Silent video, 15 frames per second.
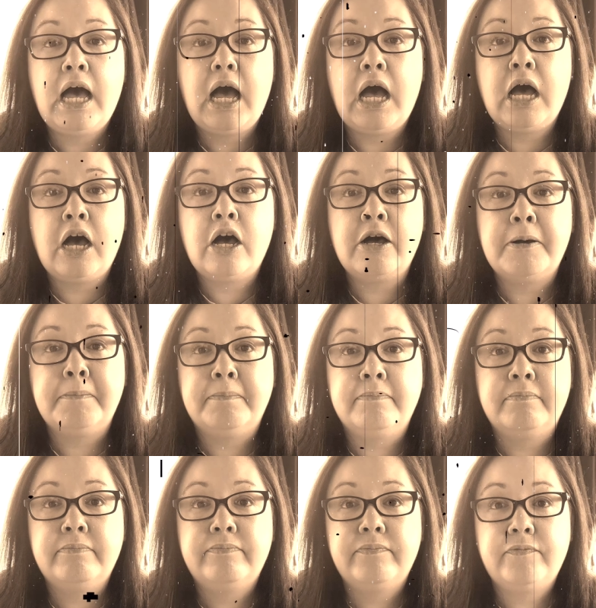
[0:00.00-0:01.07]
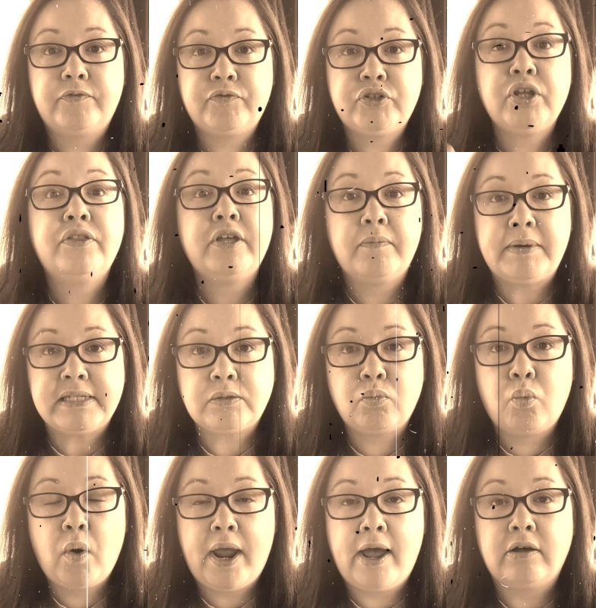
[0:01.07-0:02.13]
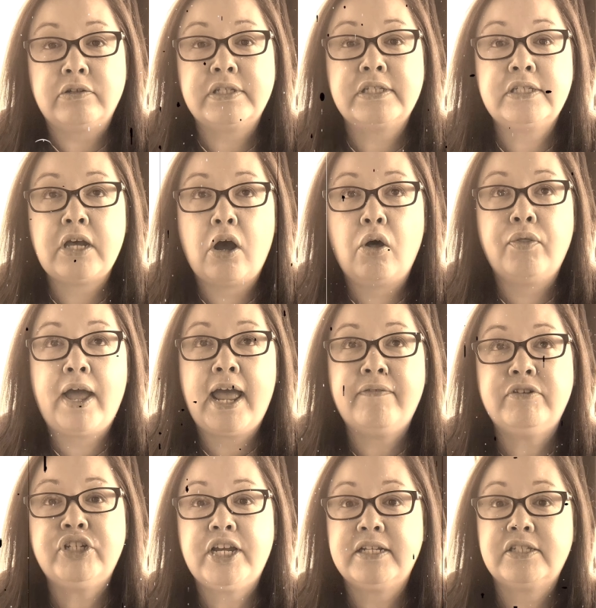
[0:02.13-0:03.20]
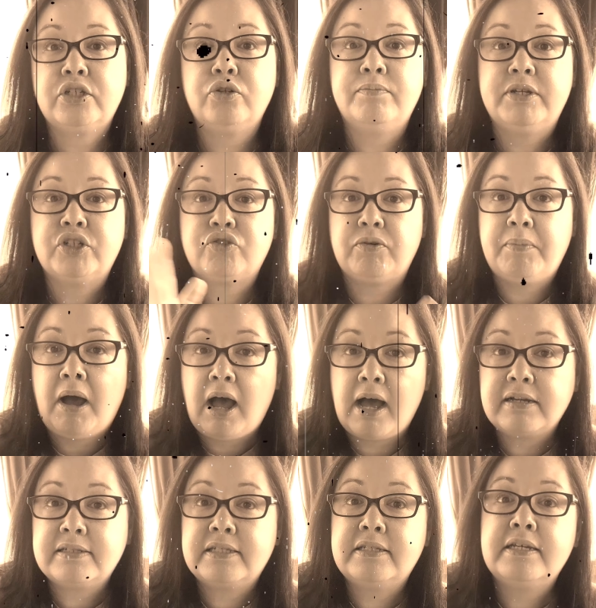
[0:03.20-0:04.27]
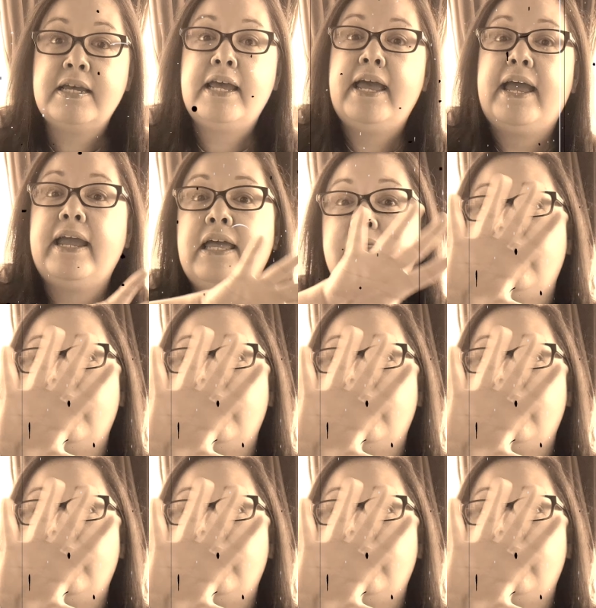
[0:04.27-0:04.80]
um, to them as well. So they have a chance to do mystery box and